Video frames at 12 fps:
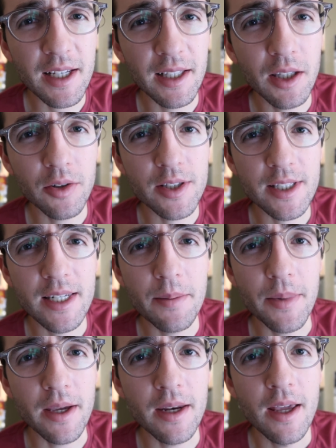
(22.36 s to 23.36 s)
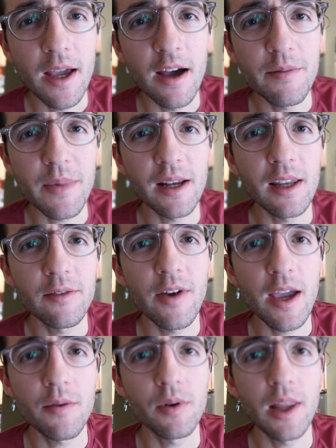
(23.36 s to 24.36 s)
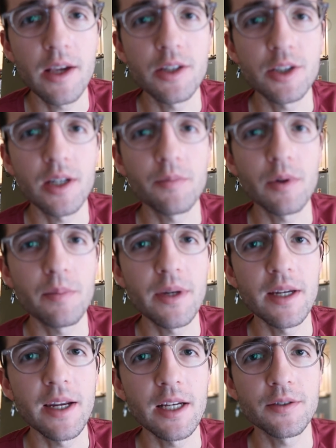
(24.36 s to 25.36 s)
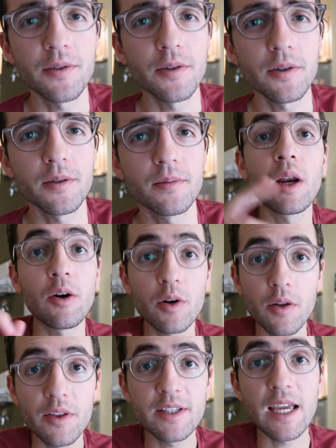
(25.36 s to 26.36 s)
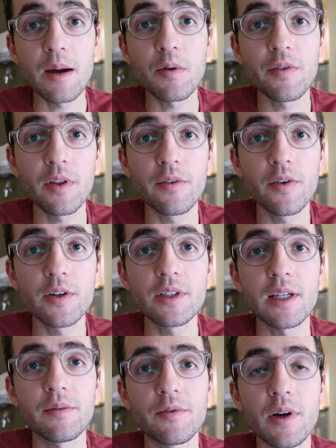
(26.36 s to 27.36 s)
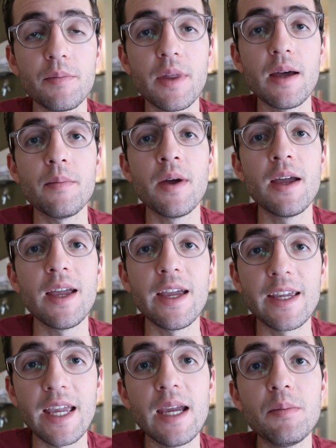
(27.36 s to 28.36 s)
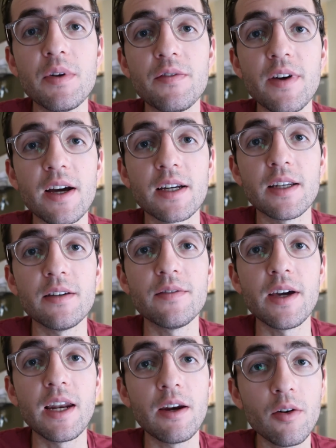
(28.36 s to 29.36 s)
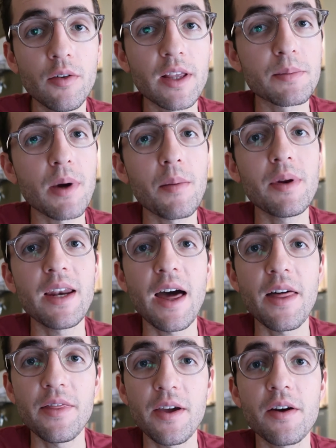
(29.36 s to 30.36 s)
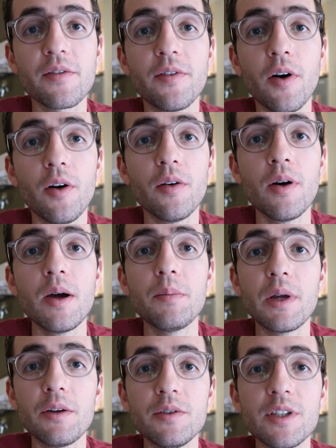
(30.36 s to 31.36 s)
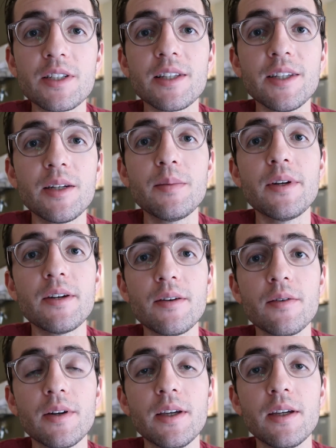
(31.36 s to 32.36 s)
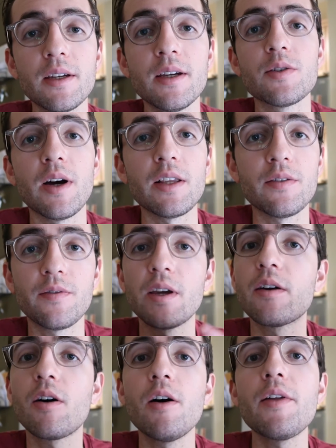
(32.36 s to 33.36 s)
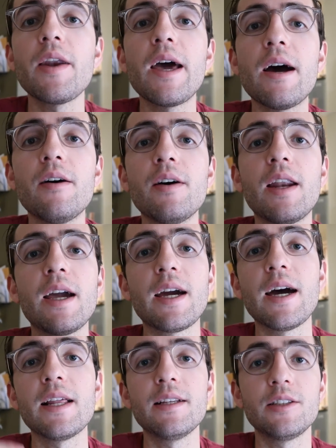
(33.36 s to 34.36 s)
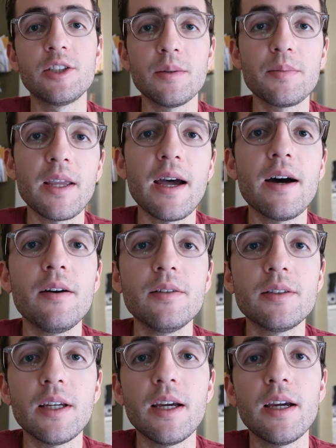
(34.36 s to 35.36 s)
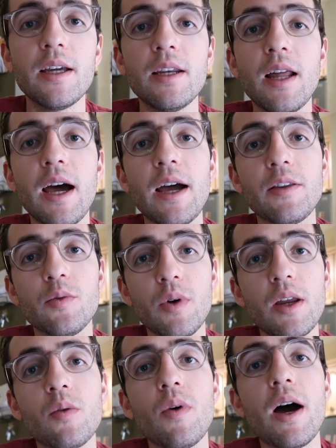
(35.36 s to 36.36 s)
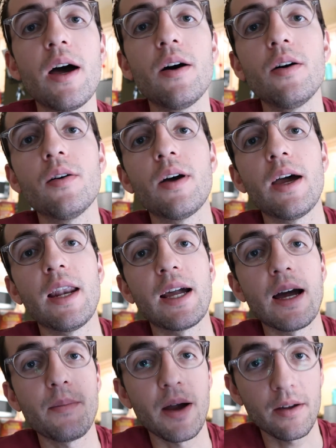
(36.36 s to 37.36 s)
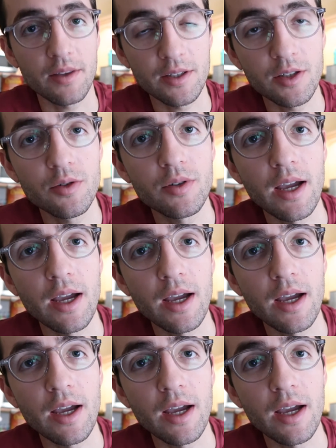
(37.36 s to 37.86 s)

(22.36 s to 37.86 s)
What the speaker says: like a little snippet of my love-hate relationship with B&H Photo. When I ordered this camera for the first time from them, it came defective. And I know that's probably not their fault, but it was just a little bit annoying. So I had to figure all that out, and I got it shipped out, and I had to wait a while, and I got back this new